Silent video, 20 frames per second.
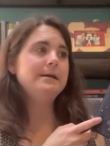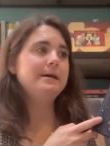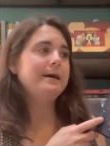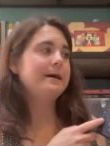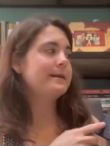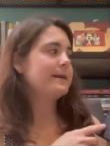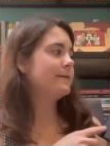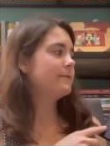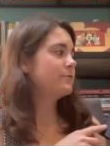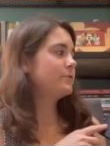
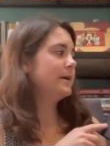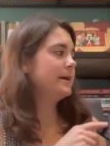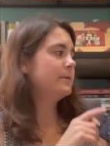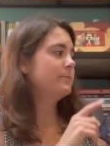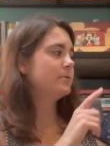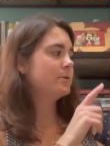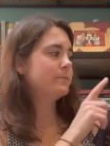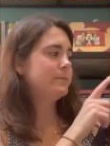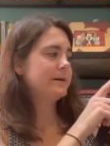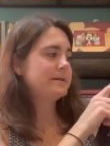And I've read a
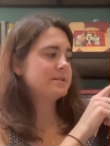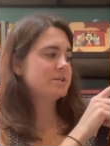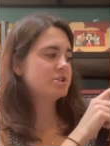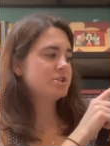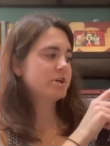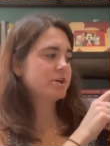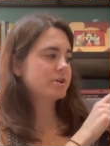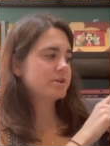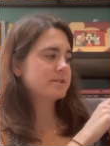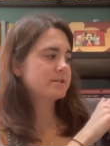book by Tish
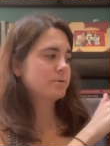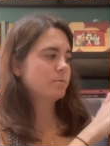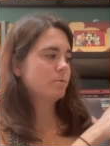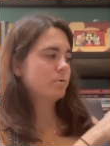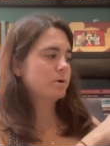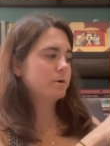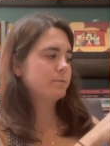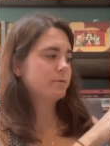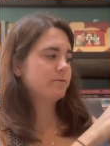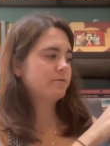Harrison
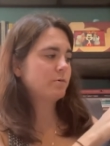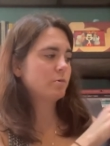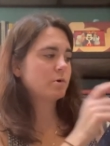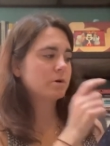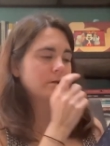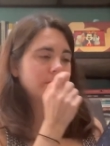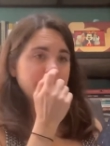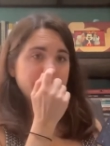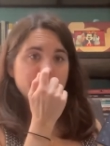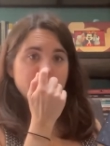Warren
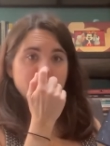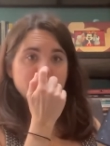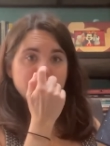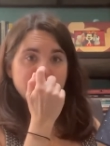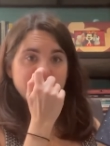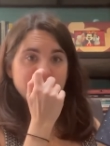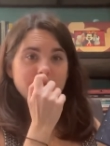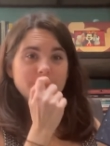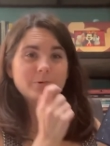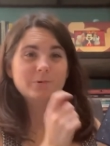before, Liturgy
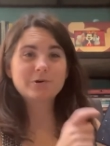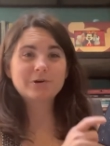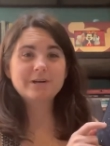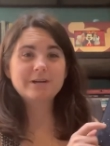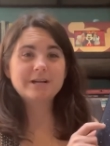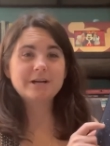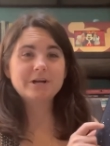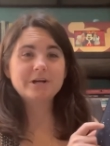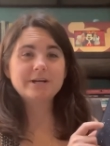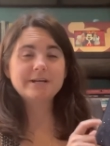of the
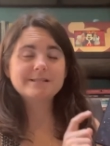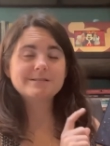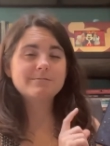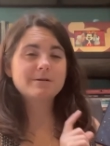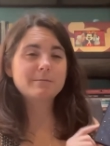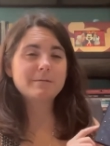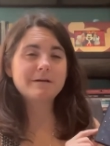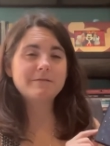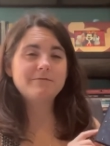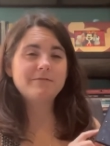Ordinary. It's
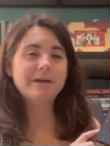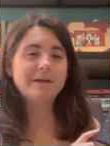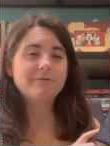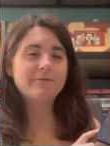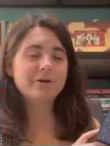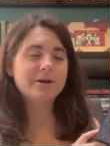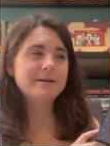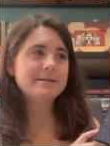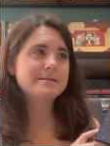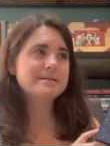one of my
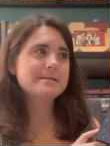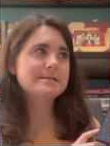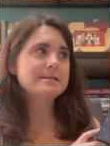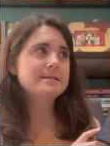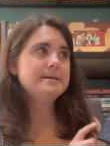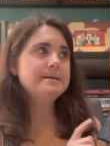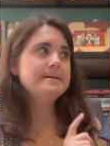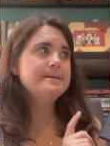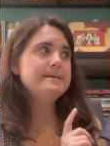favorites.